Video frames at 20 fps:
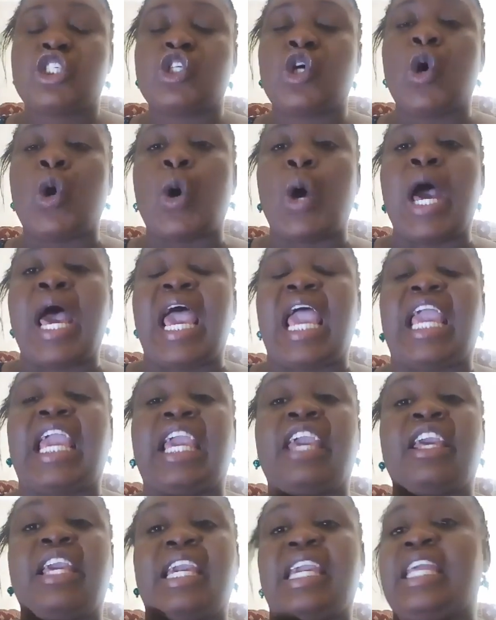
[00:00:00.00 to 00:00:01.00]
So
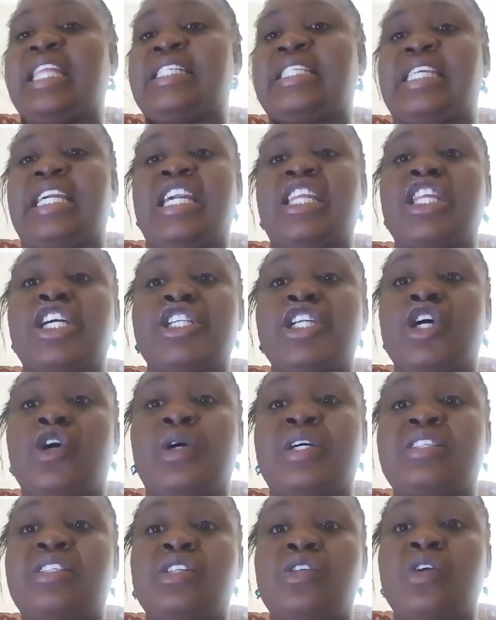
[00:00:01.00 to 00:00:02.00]
it is either
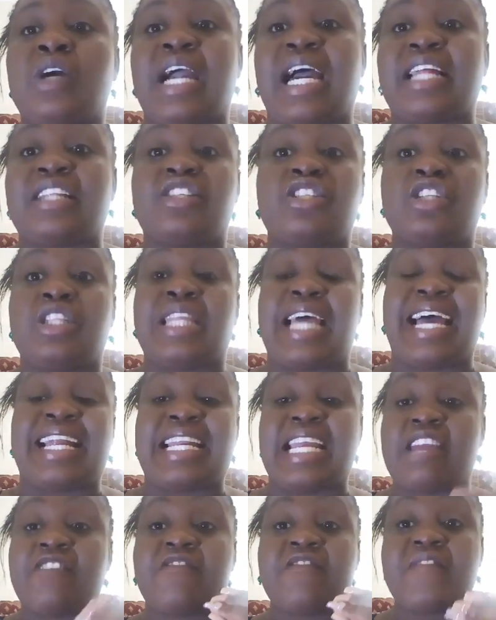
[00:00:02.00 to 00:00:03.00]
you're going to look at
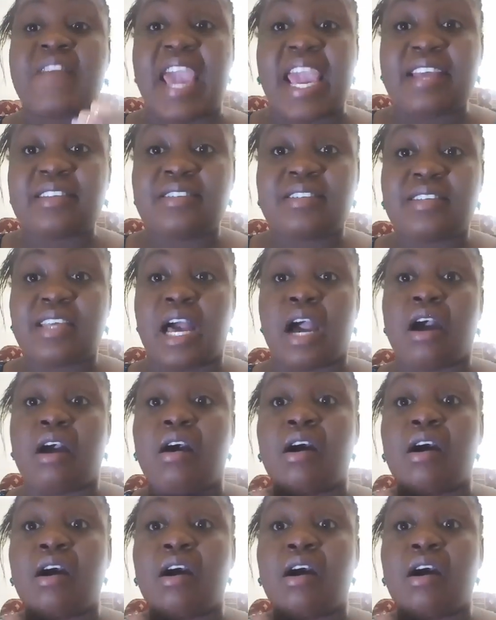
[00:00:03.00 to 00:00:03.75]
an effect,